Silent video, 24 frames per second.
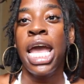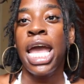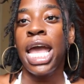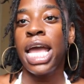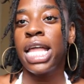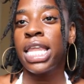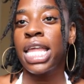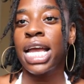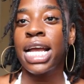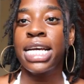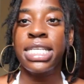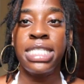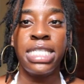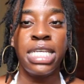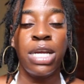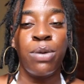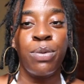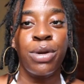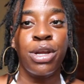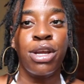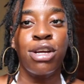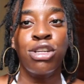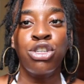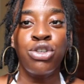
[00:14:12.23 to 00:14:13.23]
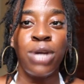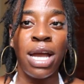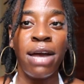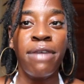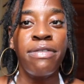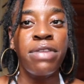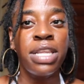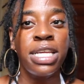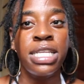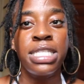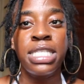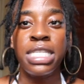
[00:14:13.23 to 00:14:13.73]
And like I said, when you're
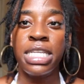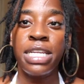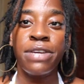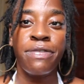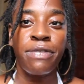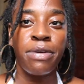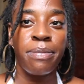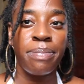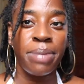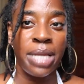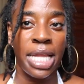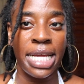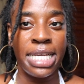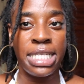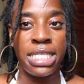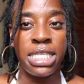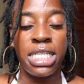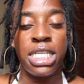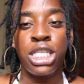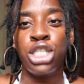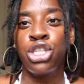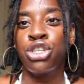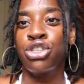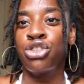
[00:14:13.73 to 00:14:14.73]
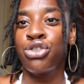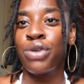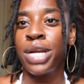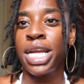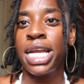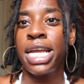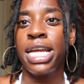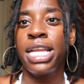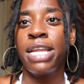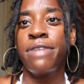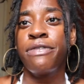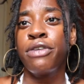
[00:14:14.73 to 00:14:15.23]
traveling to different places,
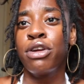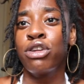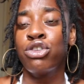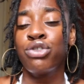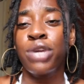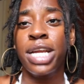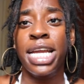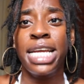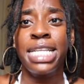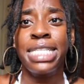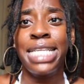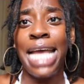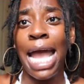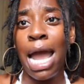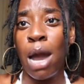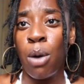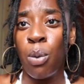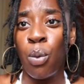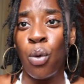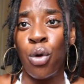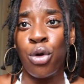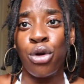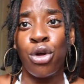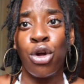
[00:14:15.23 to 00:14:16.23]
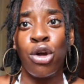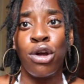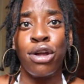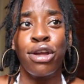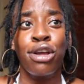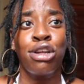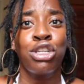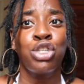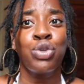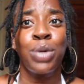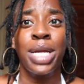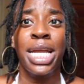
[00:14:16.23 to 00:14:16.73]
if you're drinking tap water or
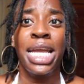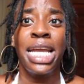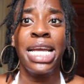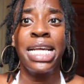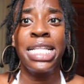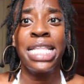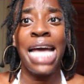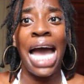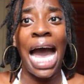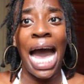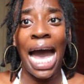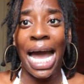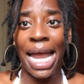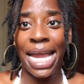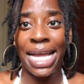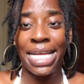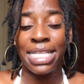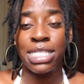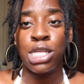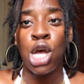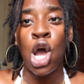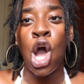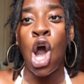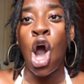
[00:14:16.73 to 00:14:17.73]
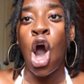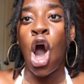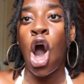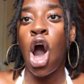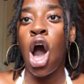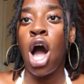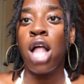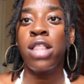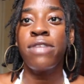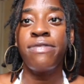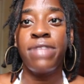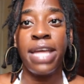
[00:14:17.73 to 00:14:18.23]
you're drinking the ice,
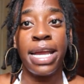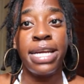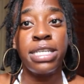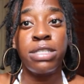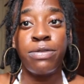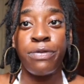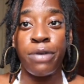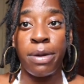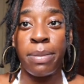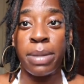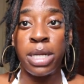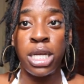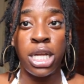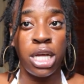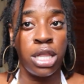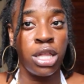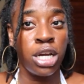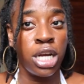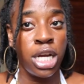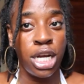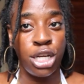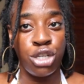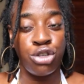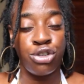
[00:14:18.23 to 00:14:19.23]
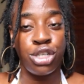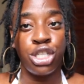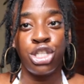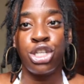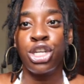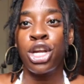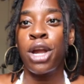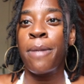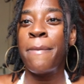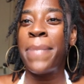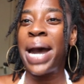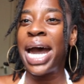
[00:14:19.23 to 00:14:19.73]
all of that is from another country,
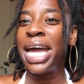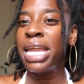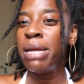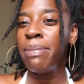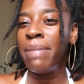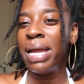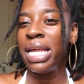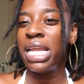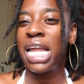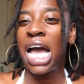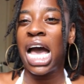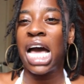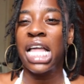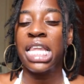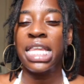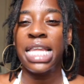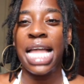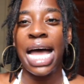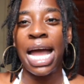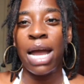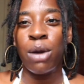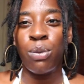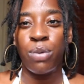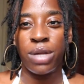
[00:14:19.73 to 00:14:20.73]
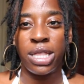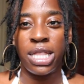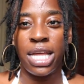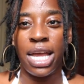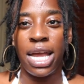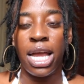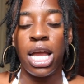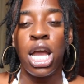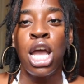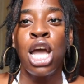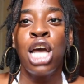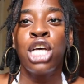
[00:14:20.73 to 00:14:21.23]
so your body may not align with
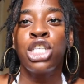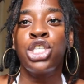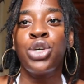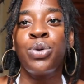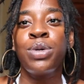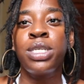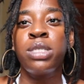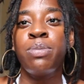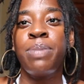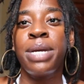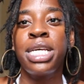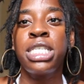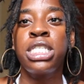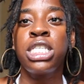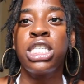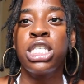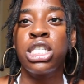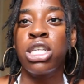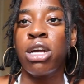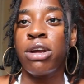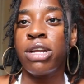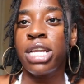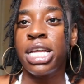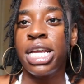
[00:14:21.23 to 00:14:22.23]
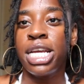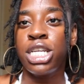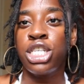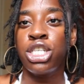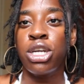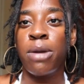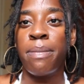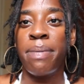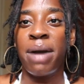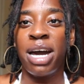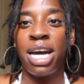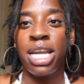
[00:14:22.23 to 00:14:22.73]
that. So it's best to start to
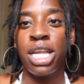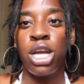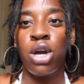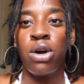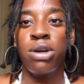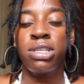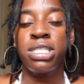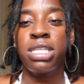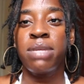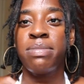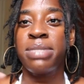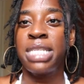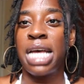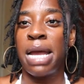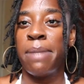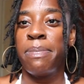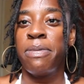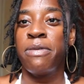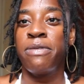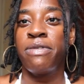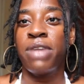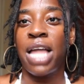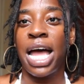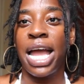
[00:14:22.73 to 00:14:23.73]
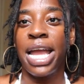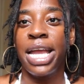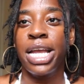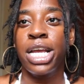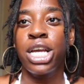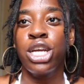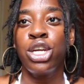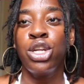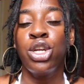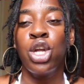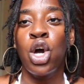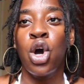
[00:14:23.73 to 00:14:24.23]
get your body on some type of
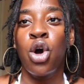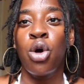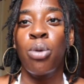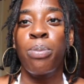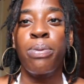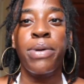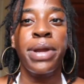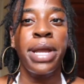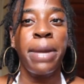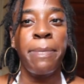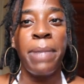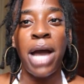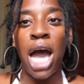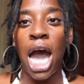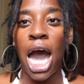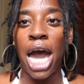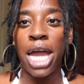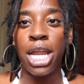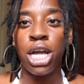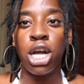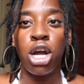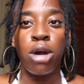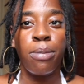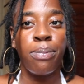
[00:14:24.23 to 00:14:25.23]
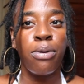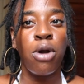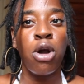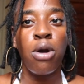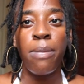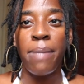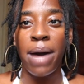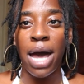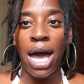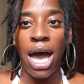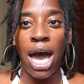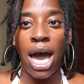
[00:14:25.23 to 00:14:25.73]
like, prebiotic or
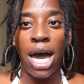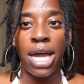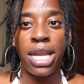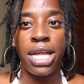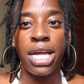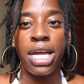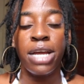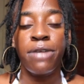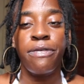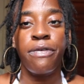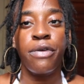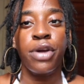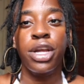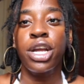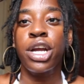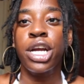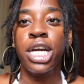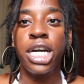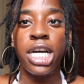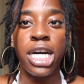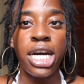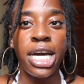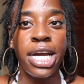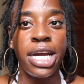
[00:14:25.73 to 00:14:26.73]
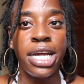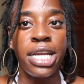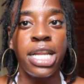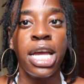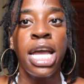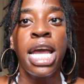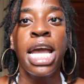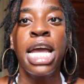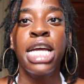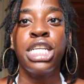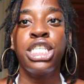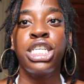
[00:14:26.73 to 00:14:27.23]
probiotic for your gut,
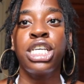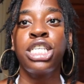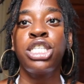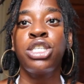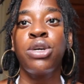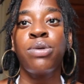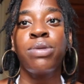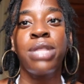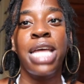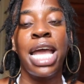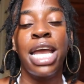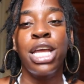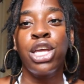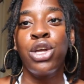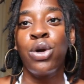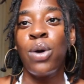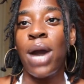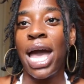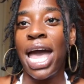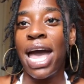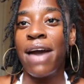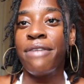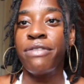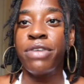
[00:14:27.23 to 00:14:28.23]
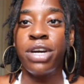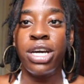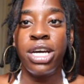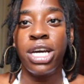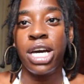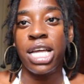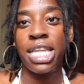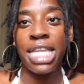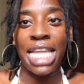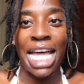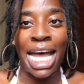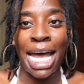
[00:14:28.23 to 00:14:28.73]
just so that you'll have
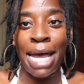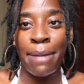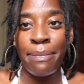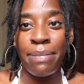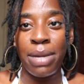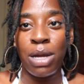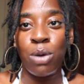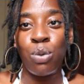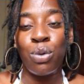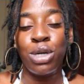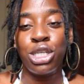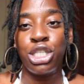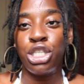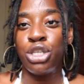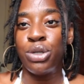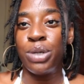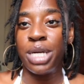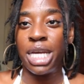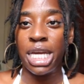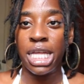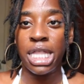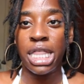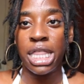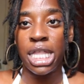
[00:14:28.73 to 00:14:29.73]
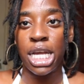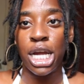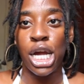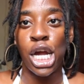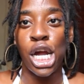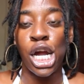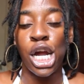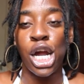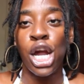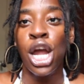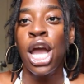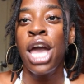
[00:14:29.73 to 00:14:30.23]
good alignment once you get
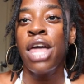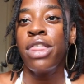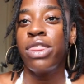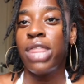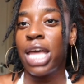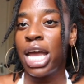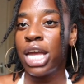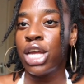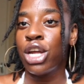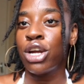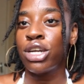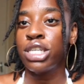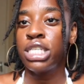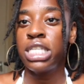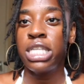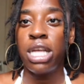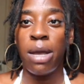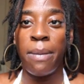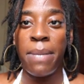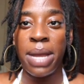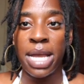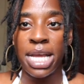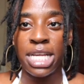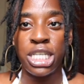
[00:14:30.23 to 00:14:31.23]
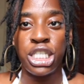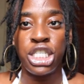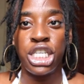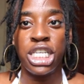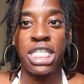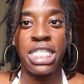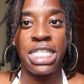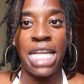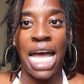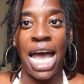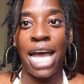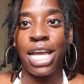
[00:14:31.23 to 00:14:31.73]
there, that your stomach is
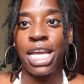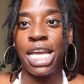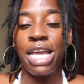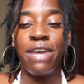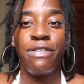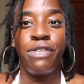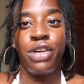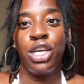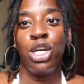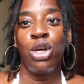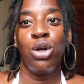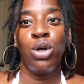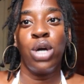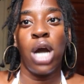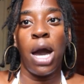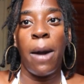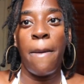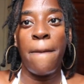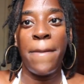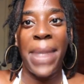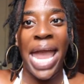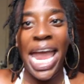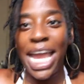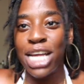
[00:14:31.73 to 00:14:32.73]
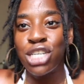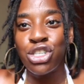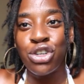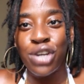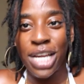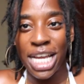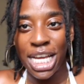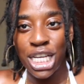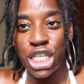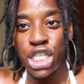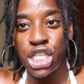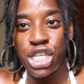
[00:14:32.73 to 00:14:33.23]
just not not giving you
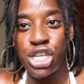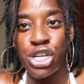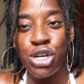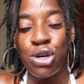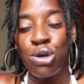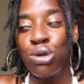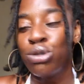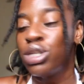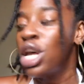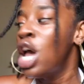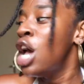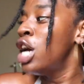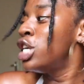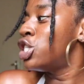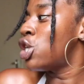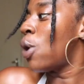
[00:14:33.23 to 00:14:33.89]
major issues.